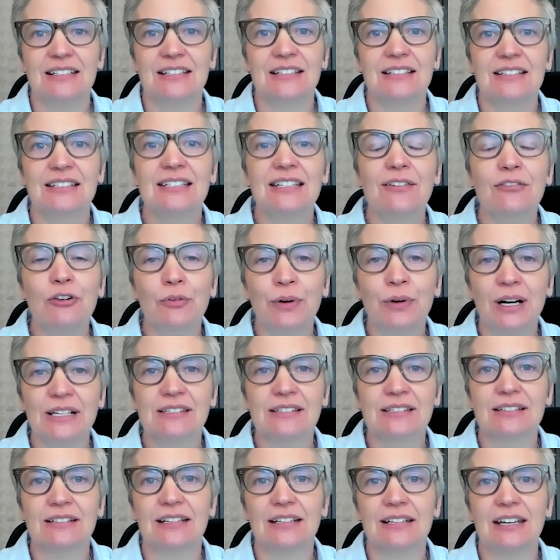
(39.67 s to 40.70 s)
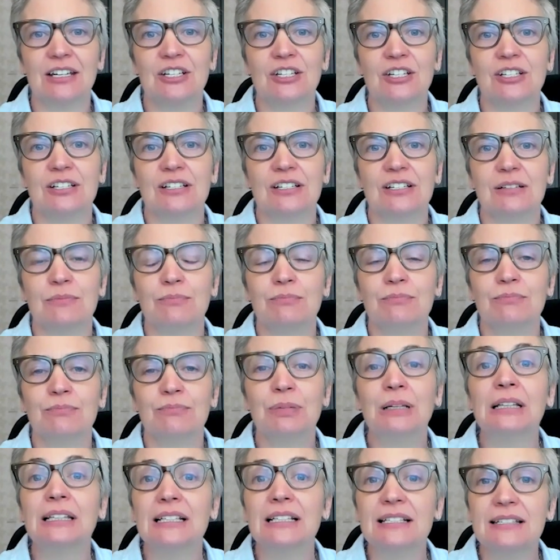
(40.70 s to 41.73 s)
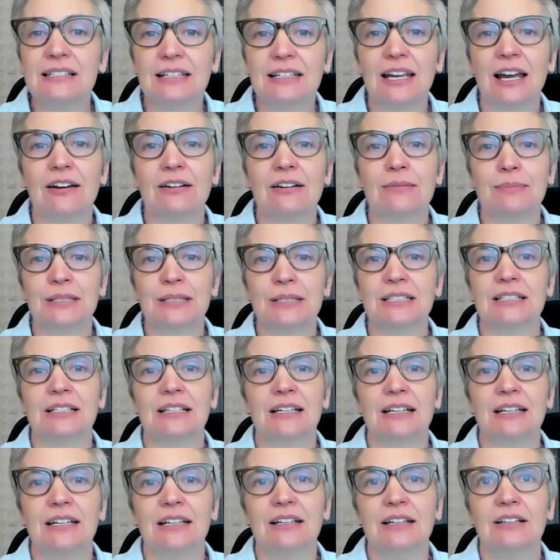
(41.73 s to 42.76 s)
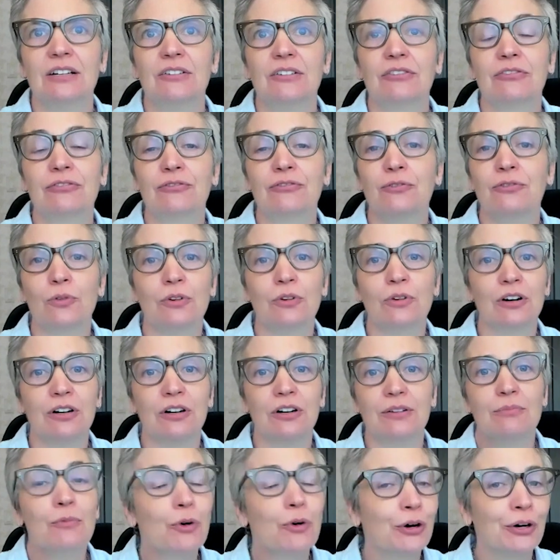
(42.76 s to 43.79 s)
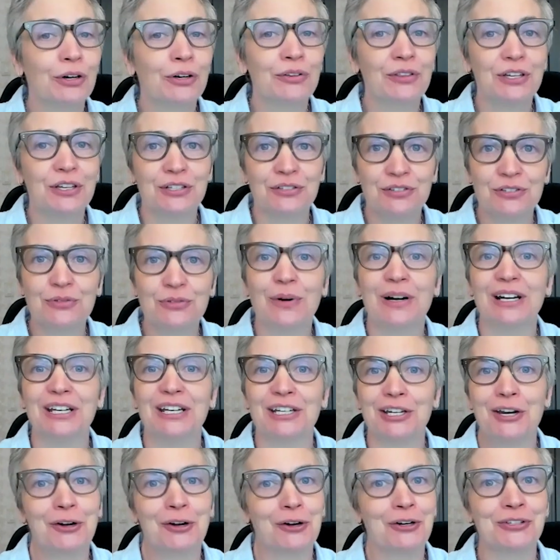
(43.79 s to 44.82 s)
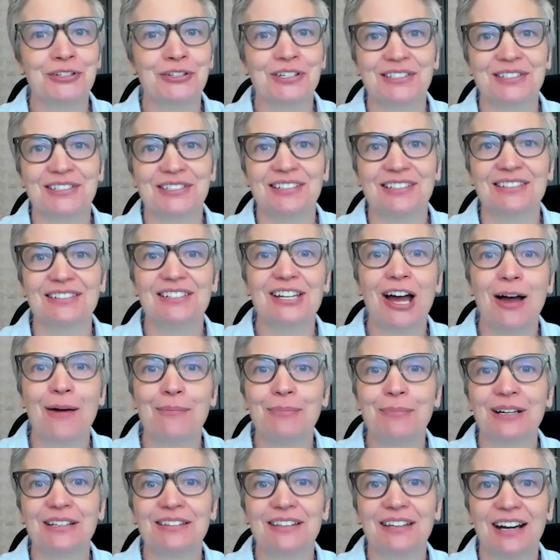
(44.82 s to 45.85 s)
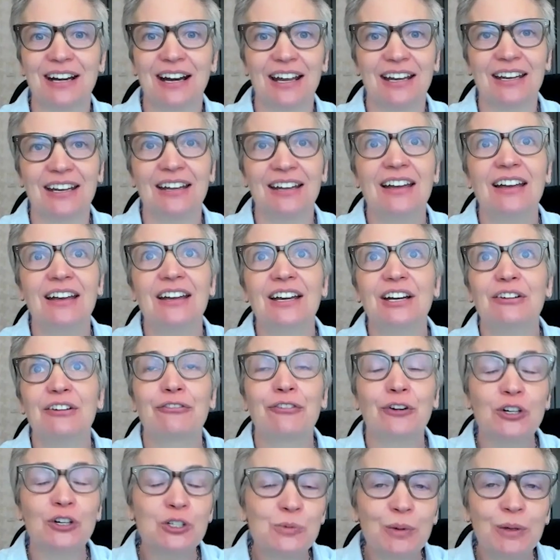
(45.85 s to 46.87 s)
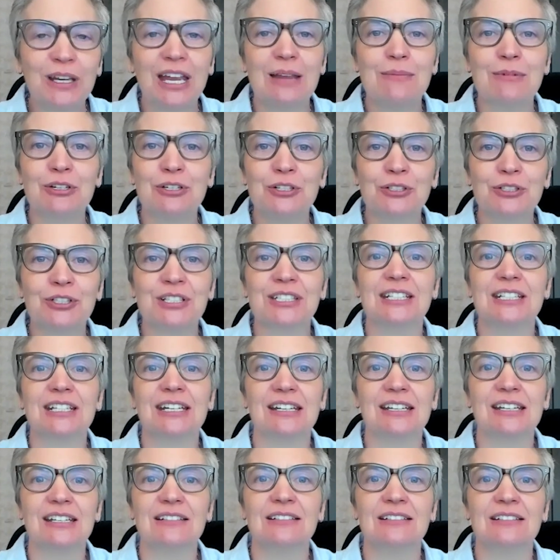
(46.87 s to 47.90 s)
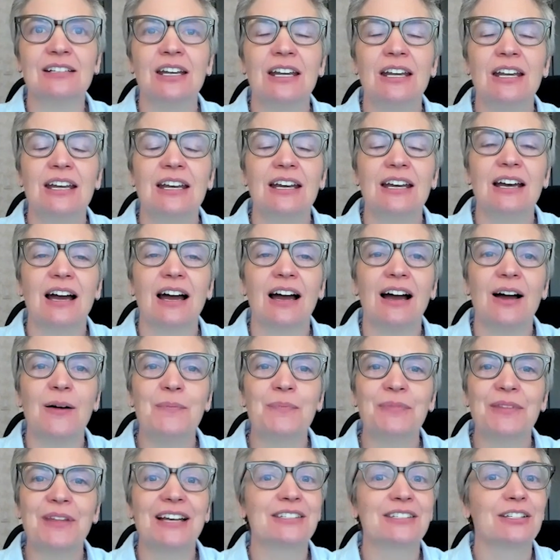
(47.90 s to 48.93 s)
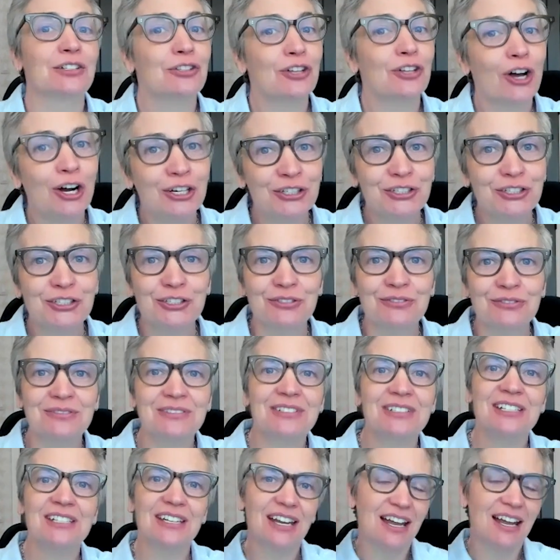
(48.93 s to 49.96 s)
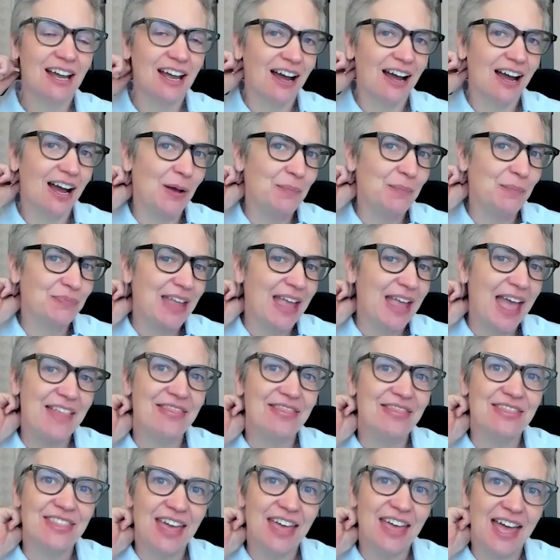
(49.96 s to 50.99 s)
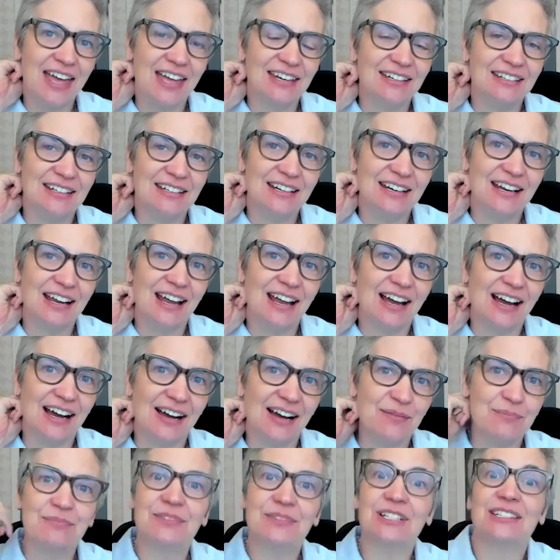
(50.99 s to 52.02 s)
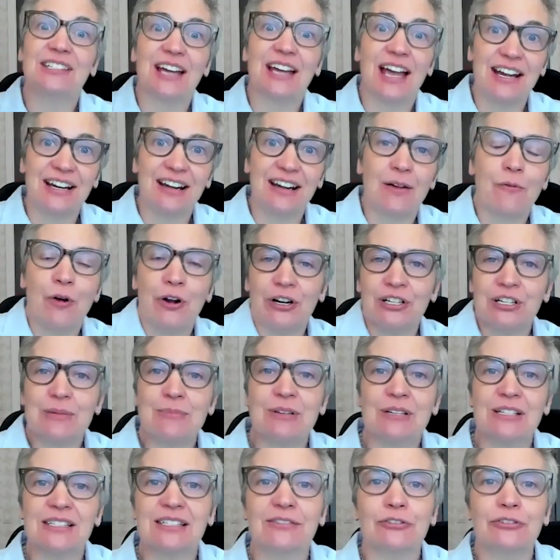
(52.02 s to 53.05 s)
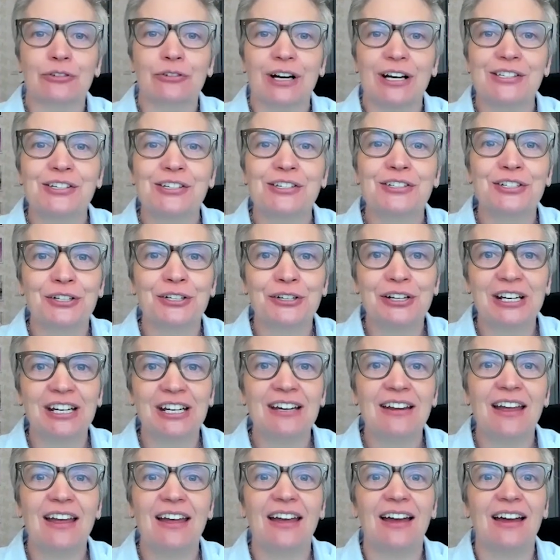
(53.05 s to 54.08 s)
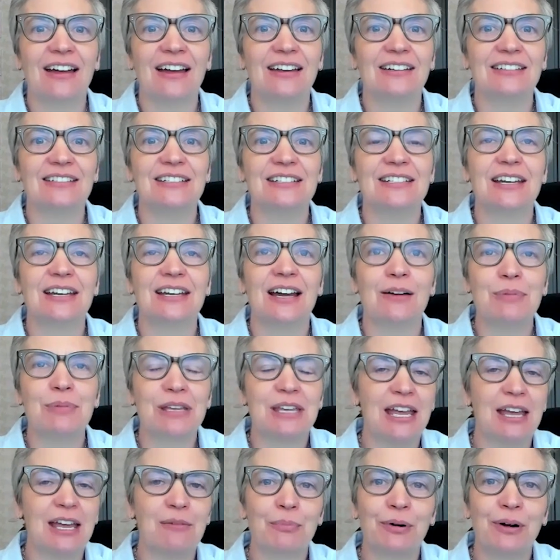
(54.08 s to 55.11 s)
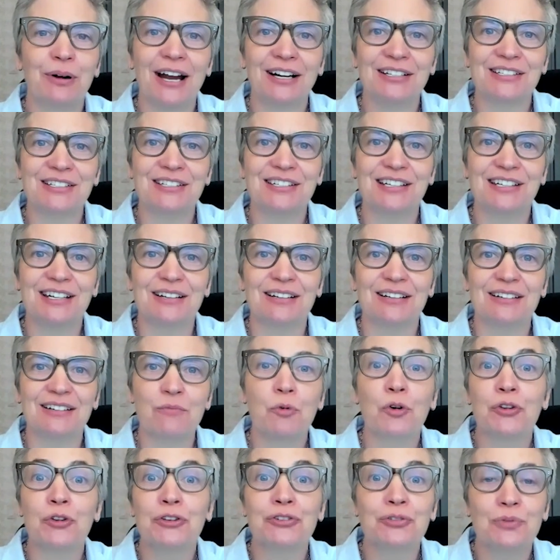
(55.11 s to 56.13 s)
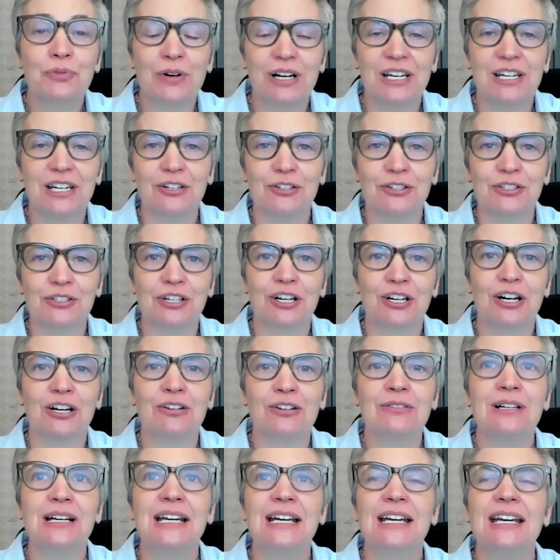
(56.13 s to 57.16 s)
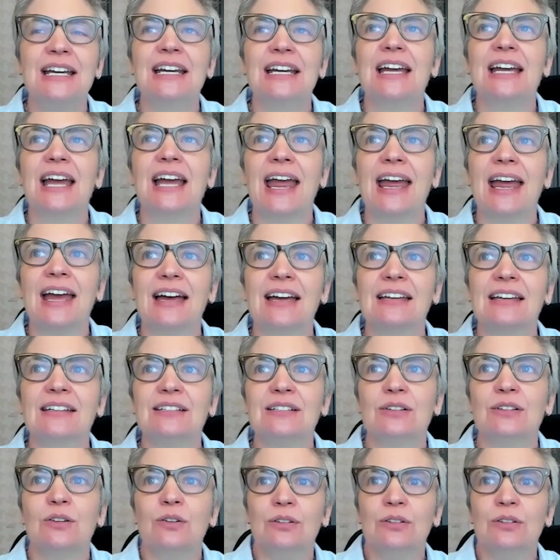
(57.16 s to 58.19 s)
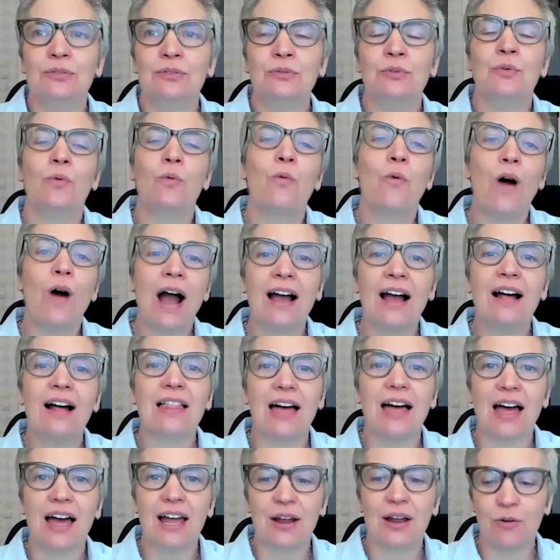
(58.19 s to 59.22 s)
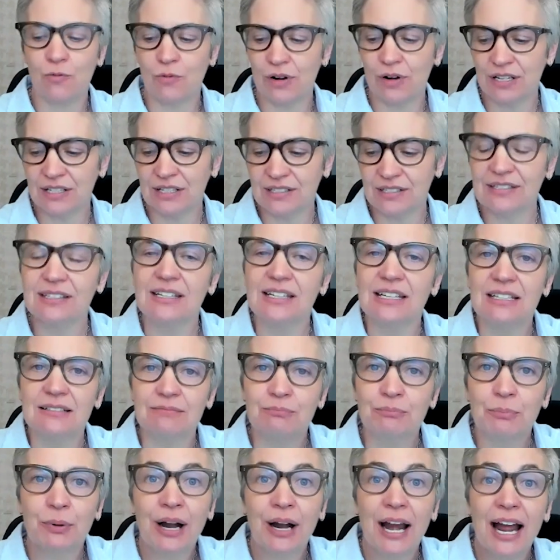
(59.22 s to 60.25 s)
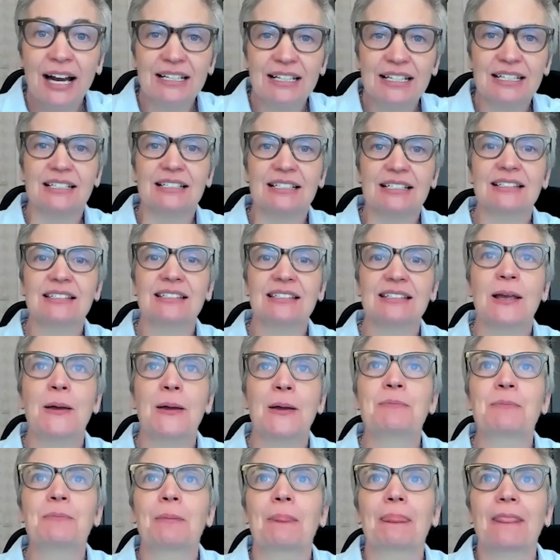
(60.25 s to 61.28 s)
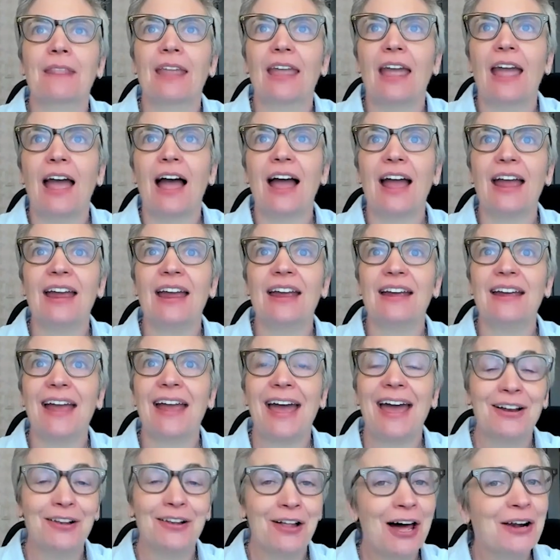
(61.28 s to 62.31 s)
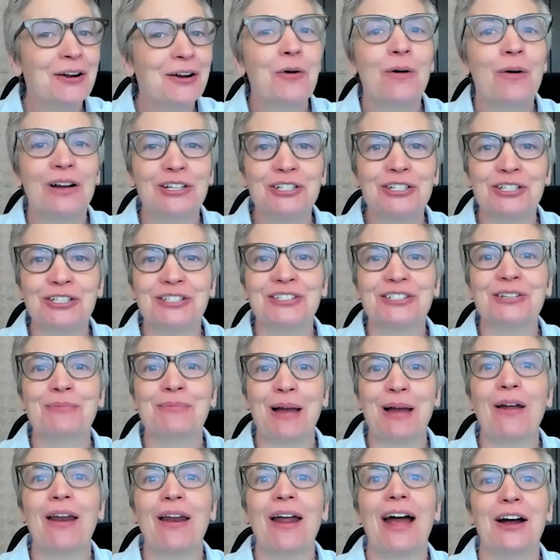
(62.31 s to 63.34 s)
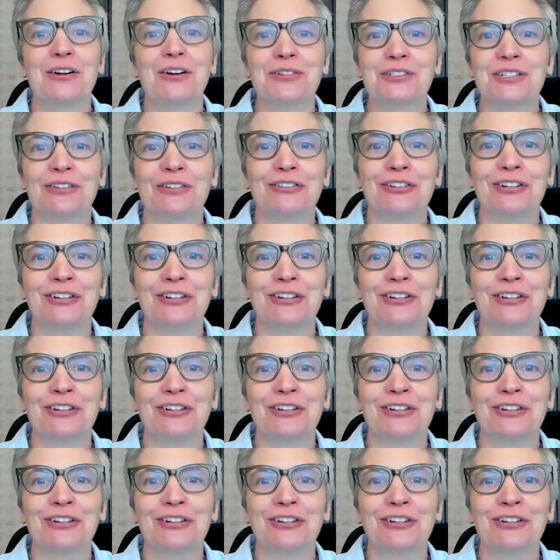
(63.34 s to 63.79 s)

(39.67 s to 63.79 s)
civil rights litigation and police accountability for more than 20 years. It's a topic that I first became interested in um, as a law student, um, and then uh, decided I wanted to be a civil rights attorney and uh, began practicing more than 20 years ago. And while I was in practice, I had a lot of questions about how civil